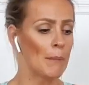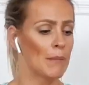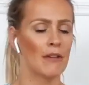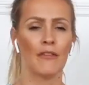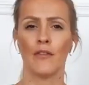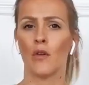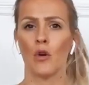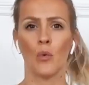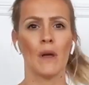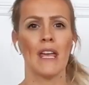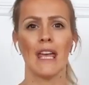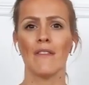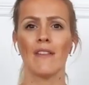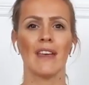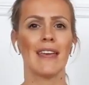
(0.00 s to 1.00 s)
before we
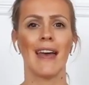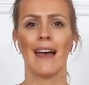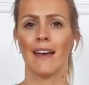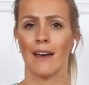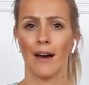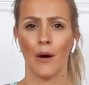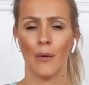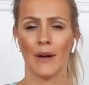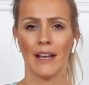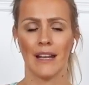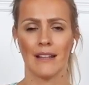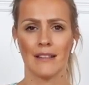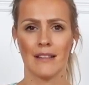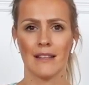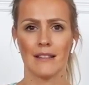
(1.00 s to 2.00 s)
even get going
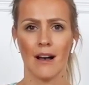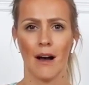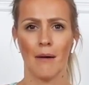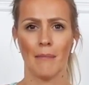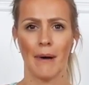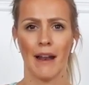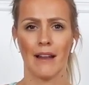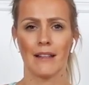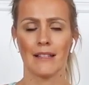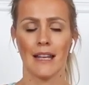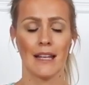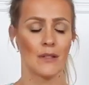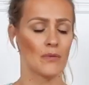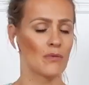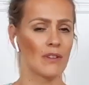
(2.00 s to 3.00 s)
into this arm balance,
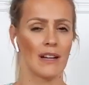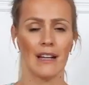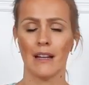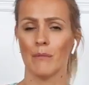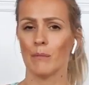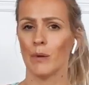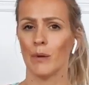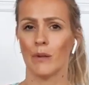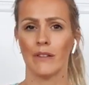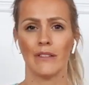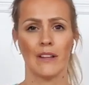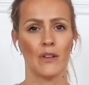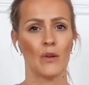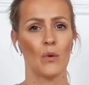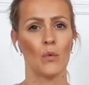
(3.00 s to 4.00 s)
it's really important
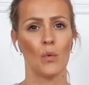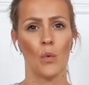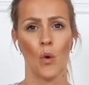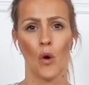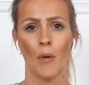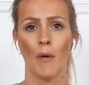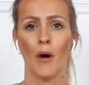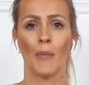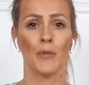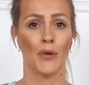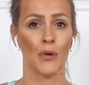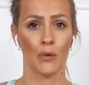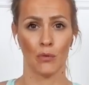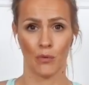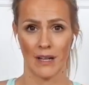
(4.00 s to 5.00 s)
that you warm up
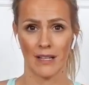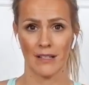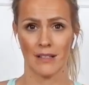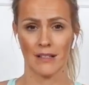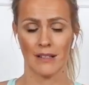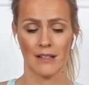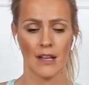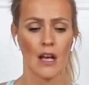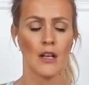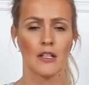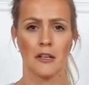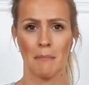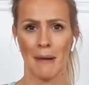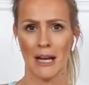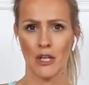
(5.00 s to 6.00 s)
your wrists.
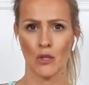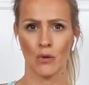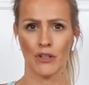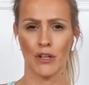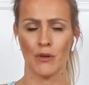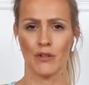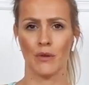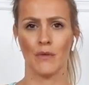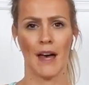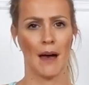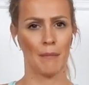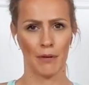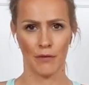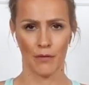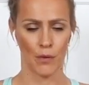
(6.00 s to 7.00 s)
So make sure you do
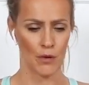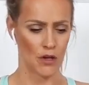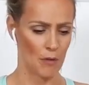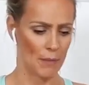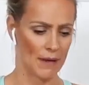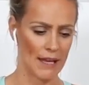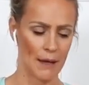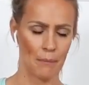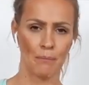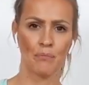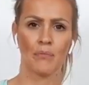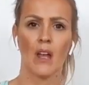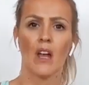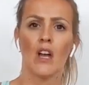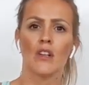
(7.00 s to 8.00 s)
that before you begin.
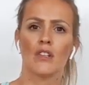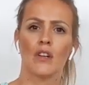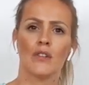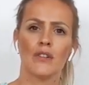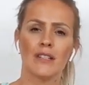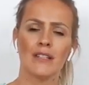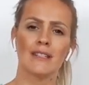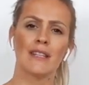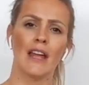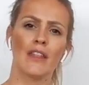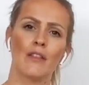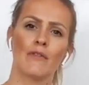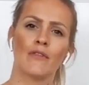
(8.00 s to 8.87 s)
To understand the